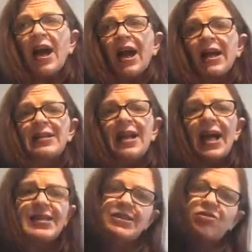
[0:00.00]
And
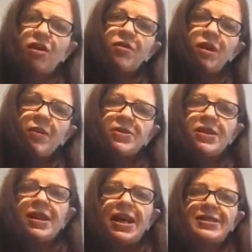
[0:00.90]
as grown-ups
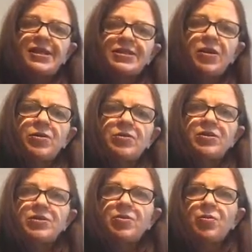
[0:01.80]
and as
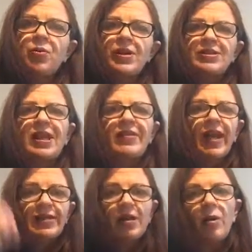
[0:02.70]
adults, we set that
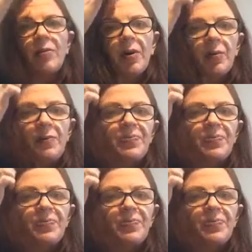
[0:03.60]
example.